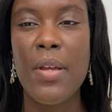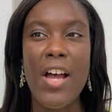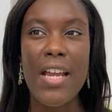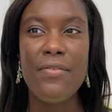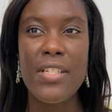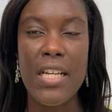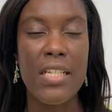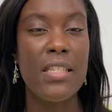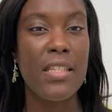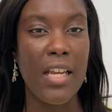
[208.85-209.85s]
5
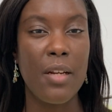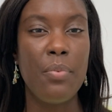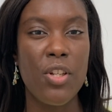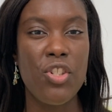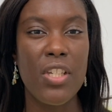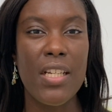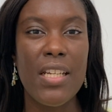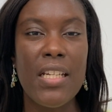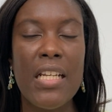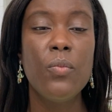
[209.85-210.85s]
days is kind of pushing
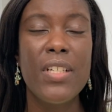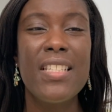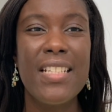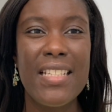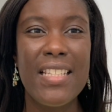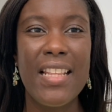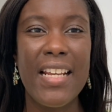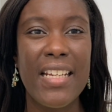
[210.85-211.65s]
it, but it's less than that.